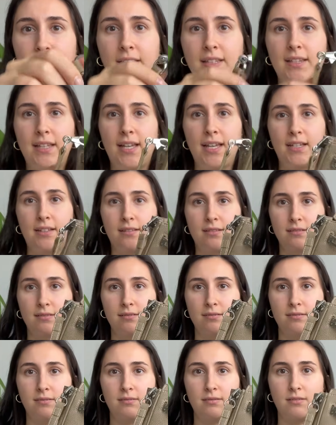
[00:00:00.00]
Like,
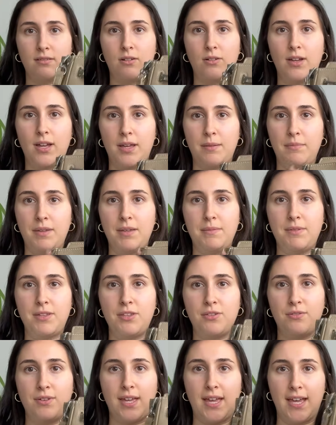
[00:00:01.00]
okay, maybe
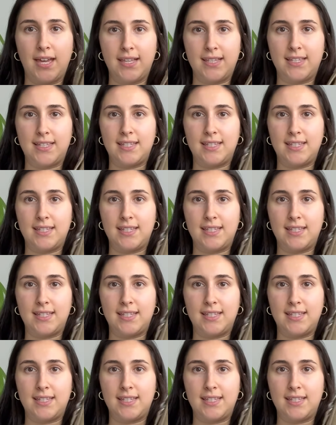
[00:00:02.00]
you can't